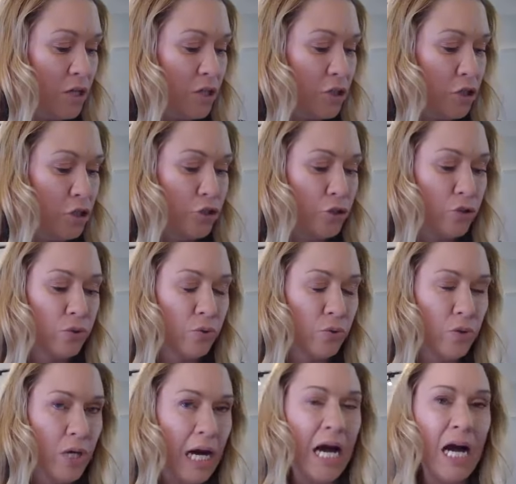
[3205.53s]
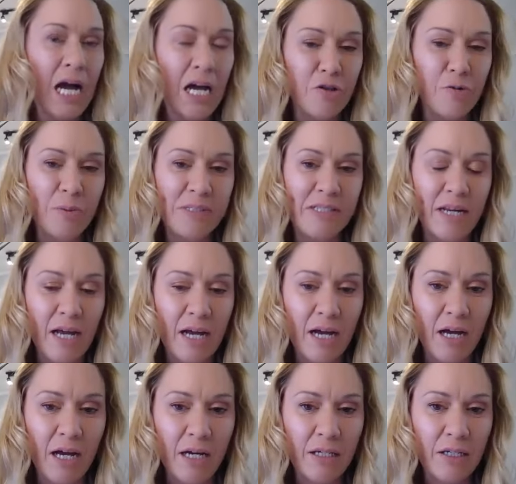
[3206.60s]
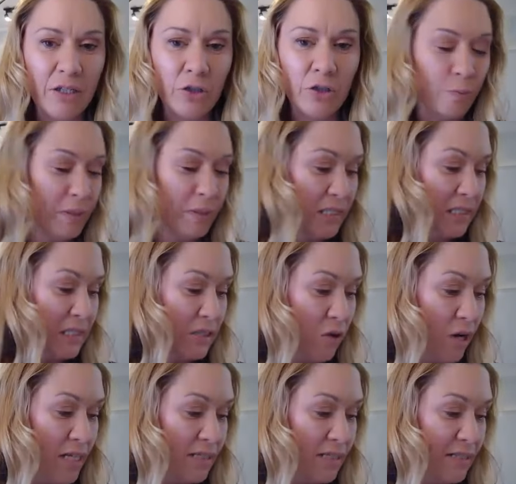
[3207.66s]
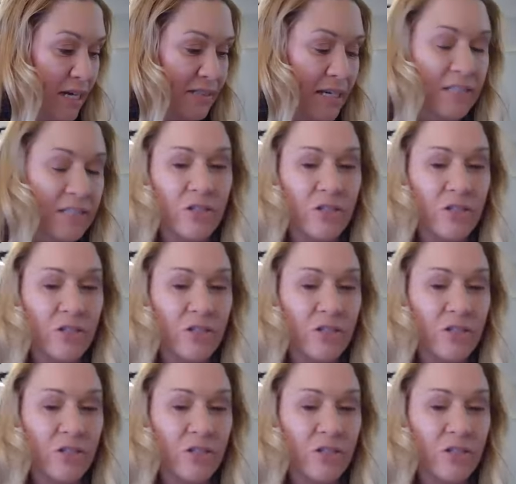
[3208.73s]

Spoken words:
you 100% are your business's greatest asset.